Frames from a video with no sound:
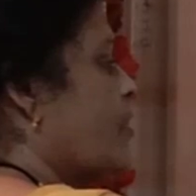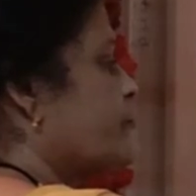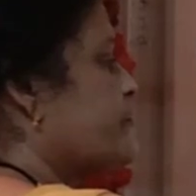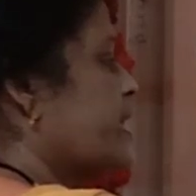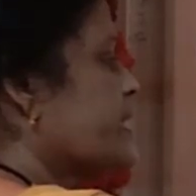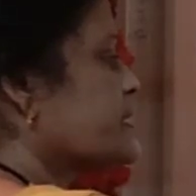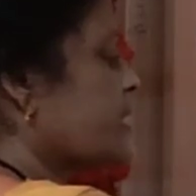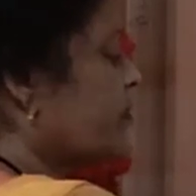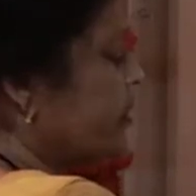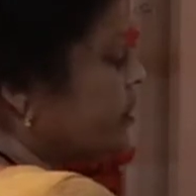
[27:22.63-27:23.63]
V is
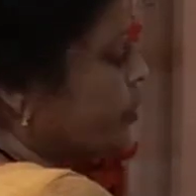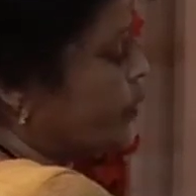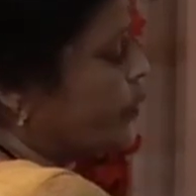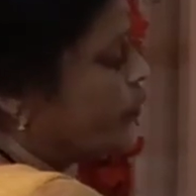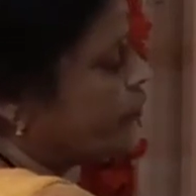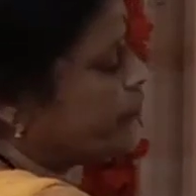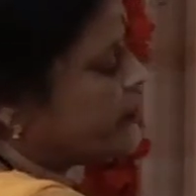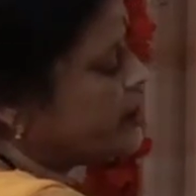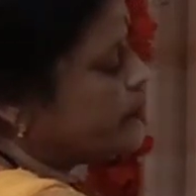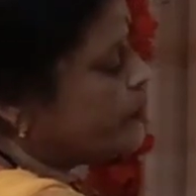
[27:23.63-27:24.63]
equal to
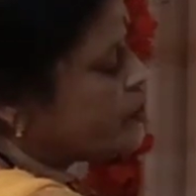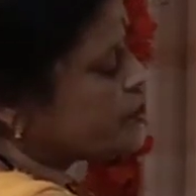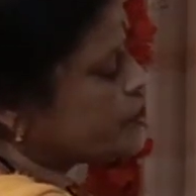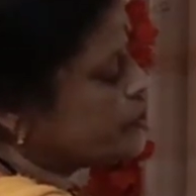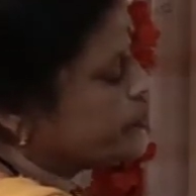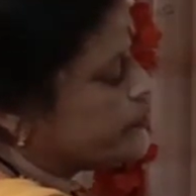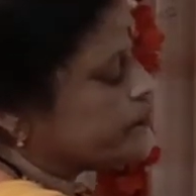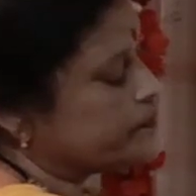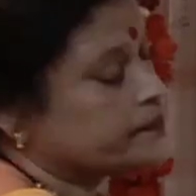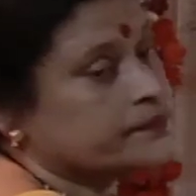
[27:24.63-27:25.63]
V upon 2.
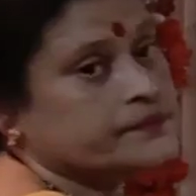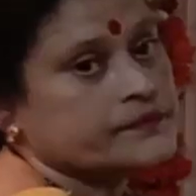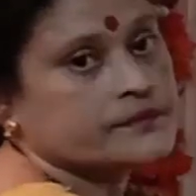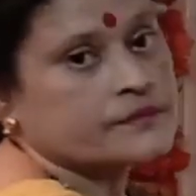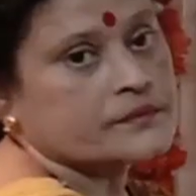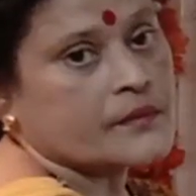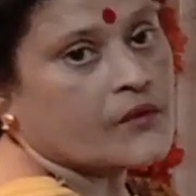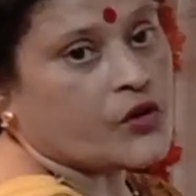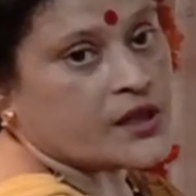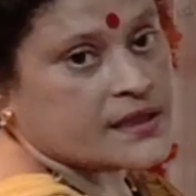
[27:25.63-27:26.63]

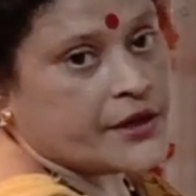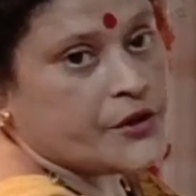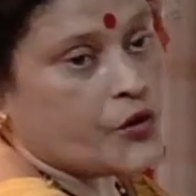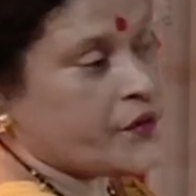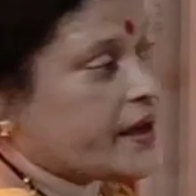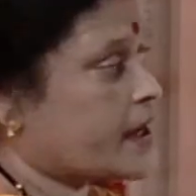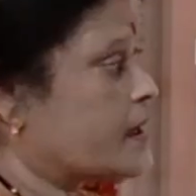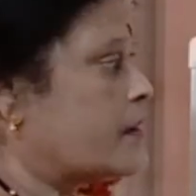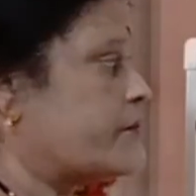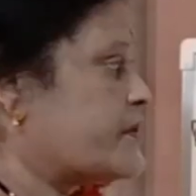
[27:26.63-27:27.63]
What is the new
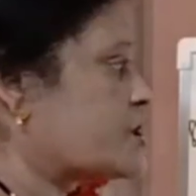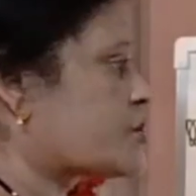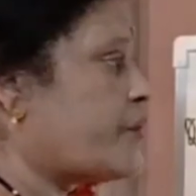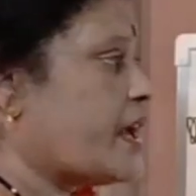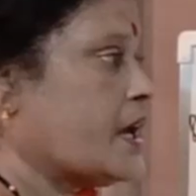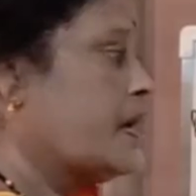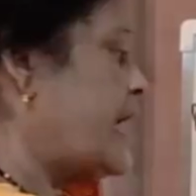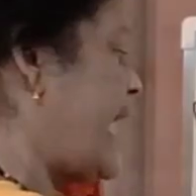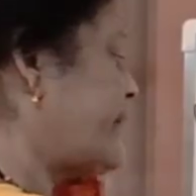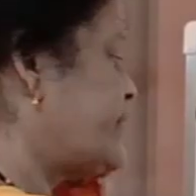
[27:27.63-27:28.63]
V? First V
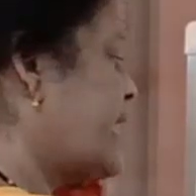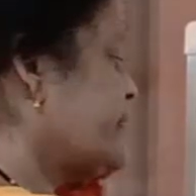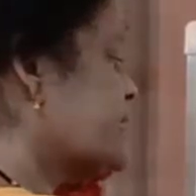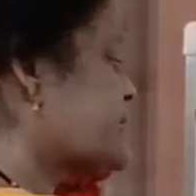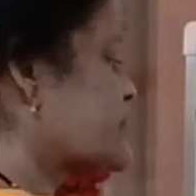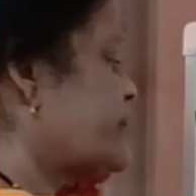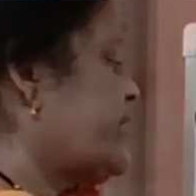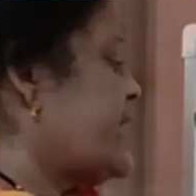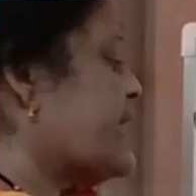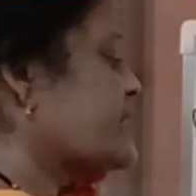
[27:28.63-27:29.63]
and then this is
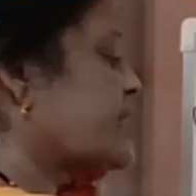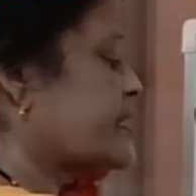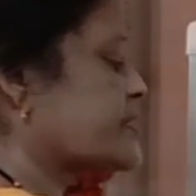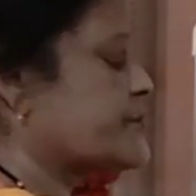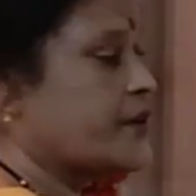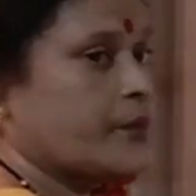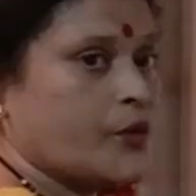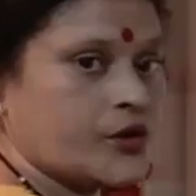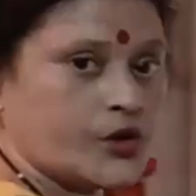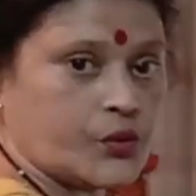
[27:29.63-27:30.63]
V dash, that is V
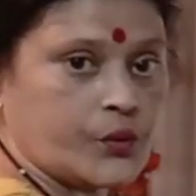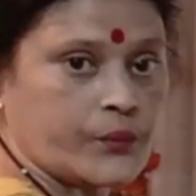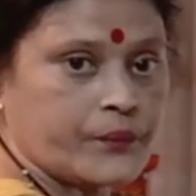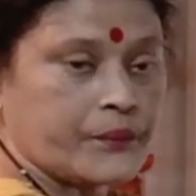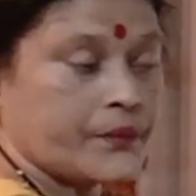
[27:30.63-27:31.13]
upon 2.